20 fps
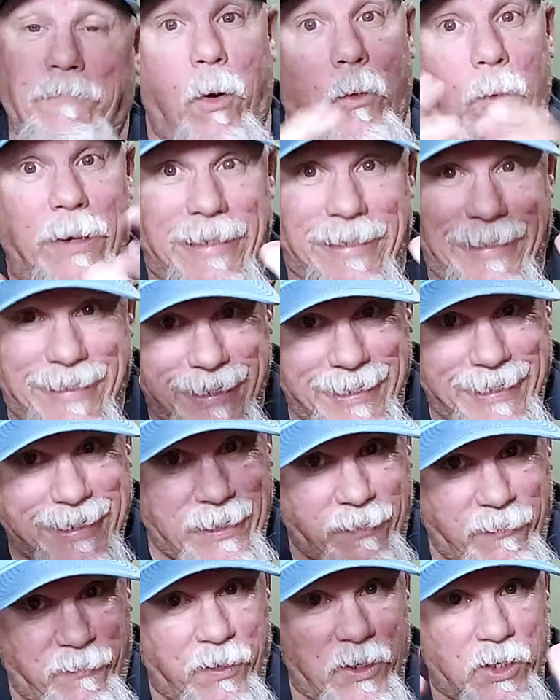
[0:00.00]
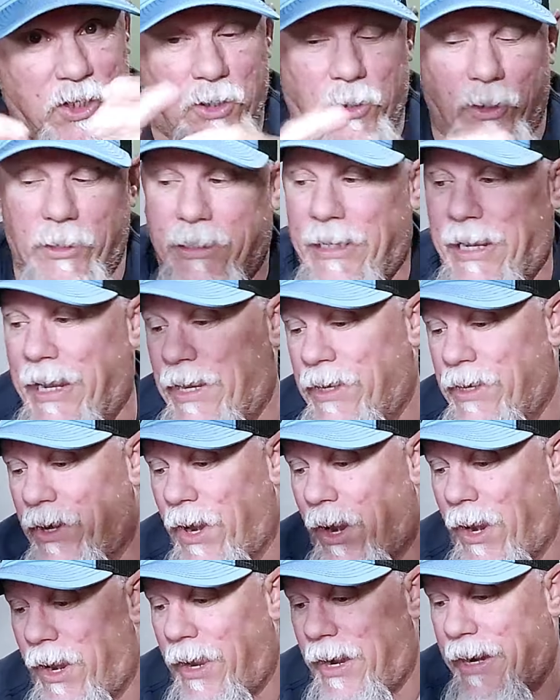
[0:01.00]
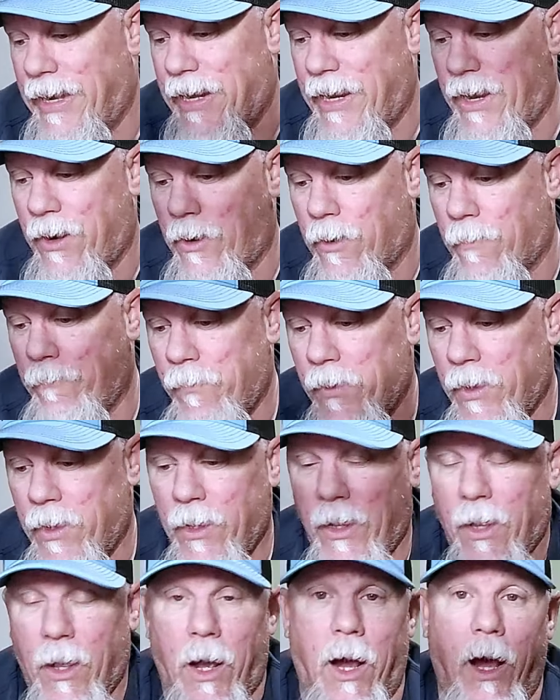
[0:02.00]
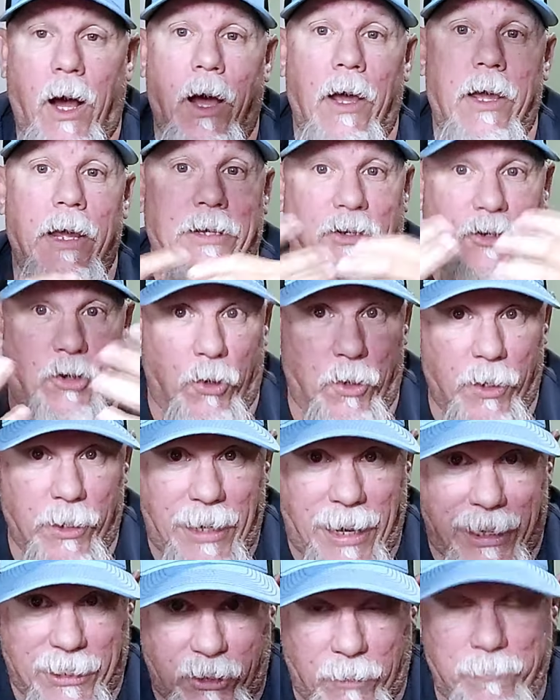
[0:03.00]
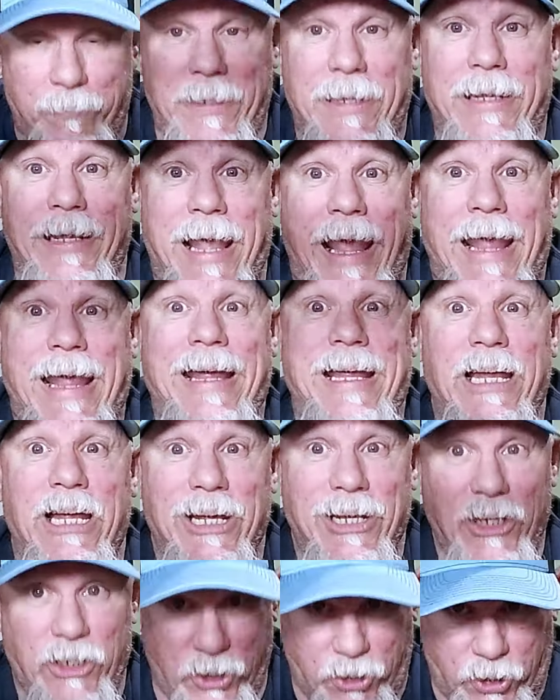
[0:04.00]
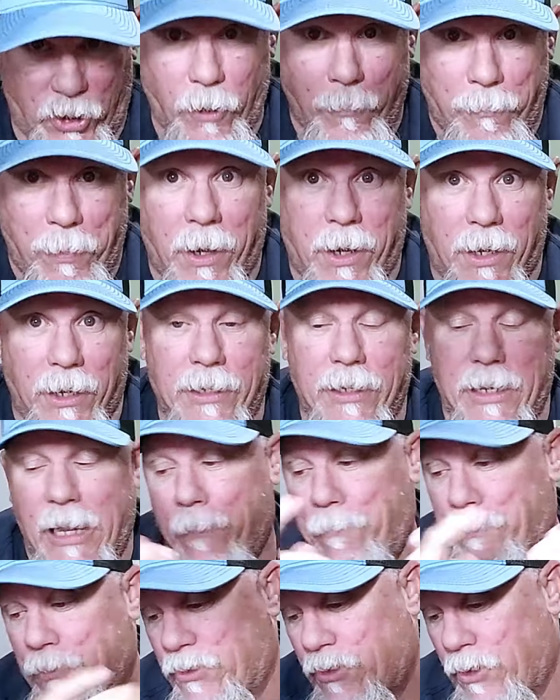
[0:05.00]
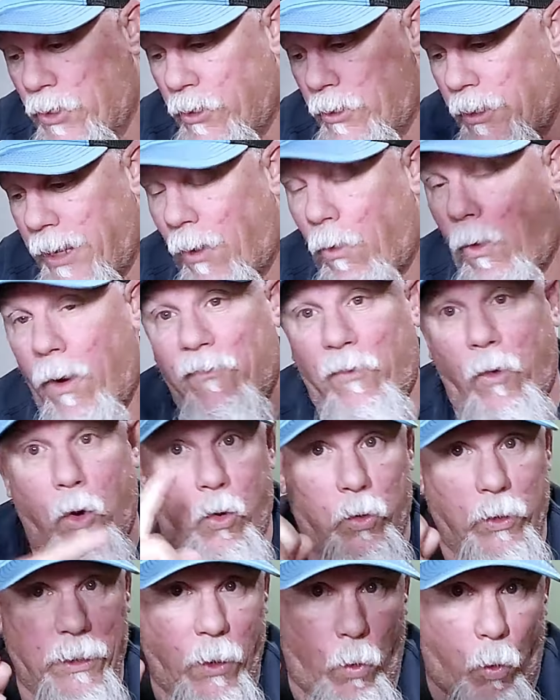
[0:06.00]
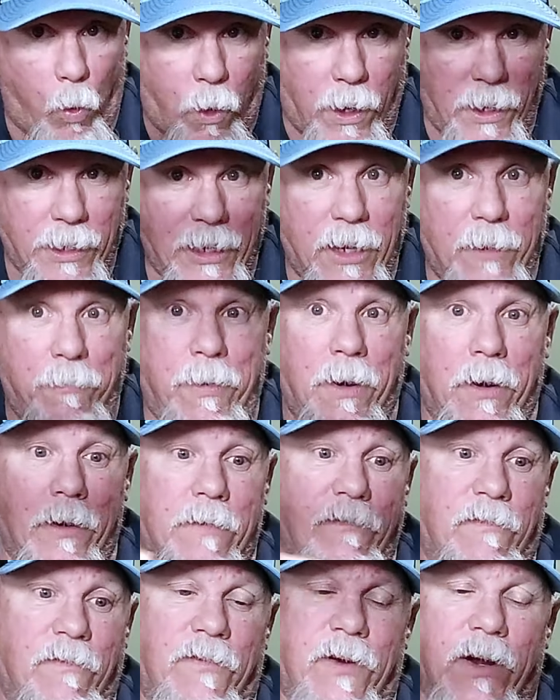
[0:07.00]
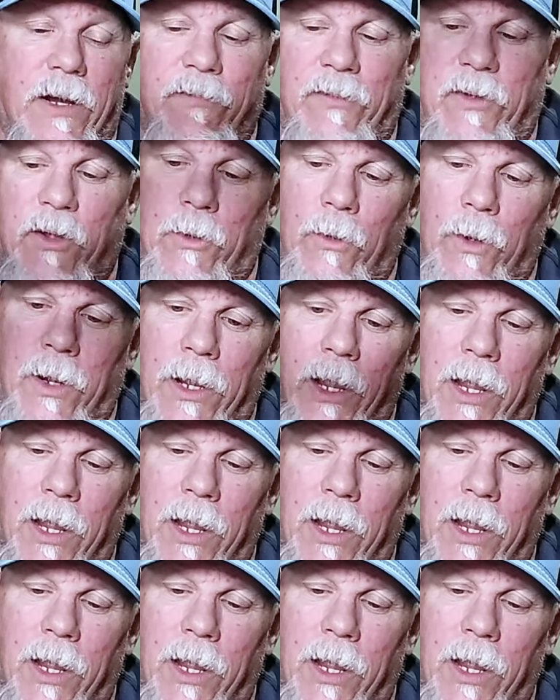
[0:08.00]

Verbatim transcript: but we did get fish on the end of the line here. It turned out to be a 2 pond episode. However, only one appeared in front of you.